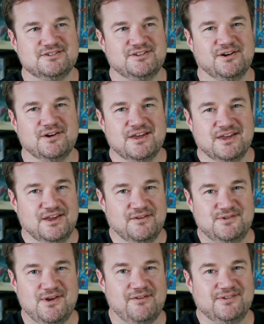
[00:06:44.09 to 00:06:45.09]
So
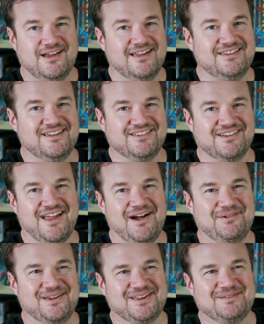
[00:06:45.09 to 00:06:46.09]
if you have any ideas on
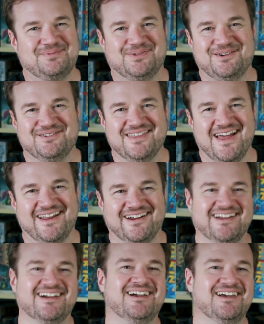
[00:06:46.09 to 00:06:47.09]
how we can improve in that
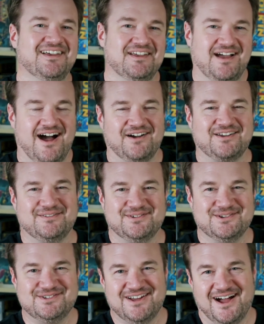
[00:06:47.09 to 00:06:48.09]
area, I'll give
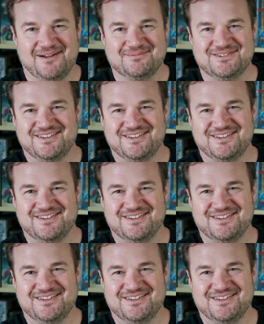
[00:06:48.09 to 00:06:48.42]
you a job.